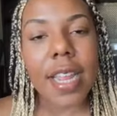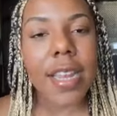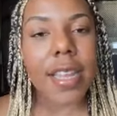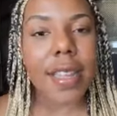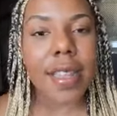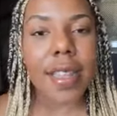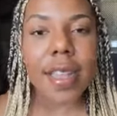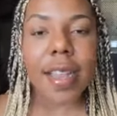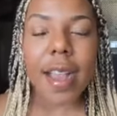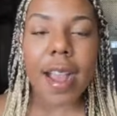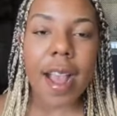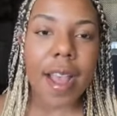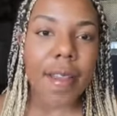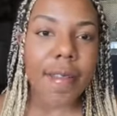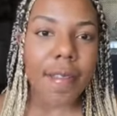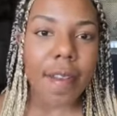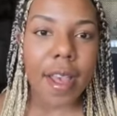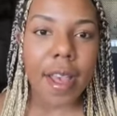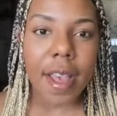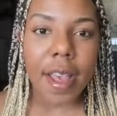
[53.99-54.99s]
anything
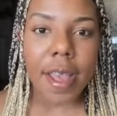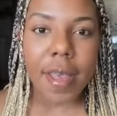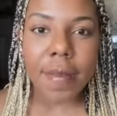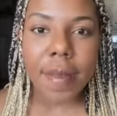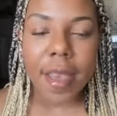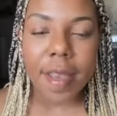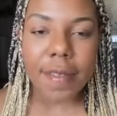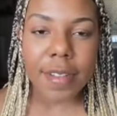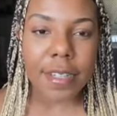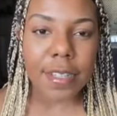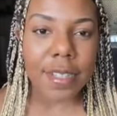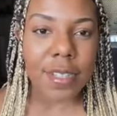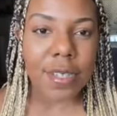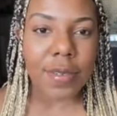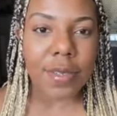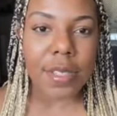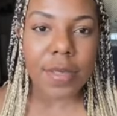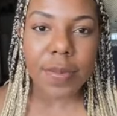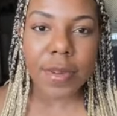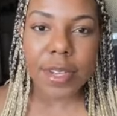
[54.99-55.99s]
high vibe having to
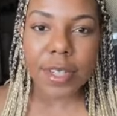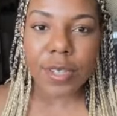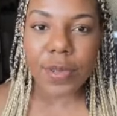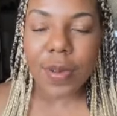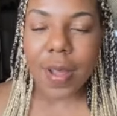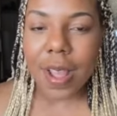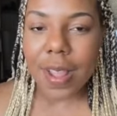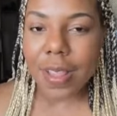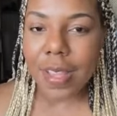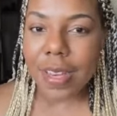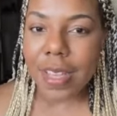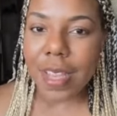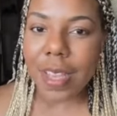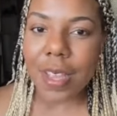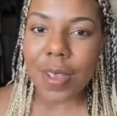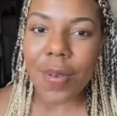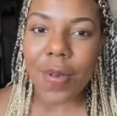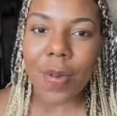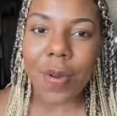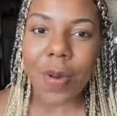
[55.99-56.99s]
do with
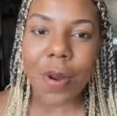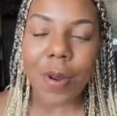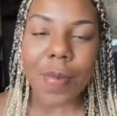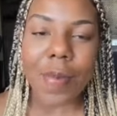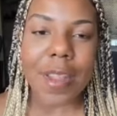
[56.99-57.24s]
spirituality or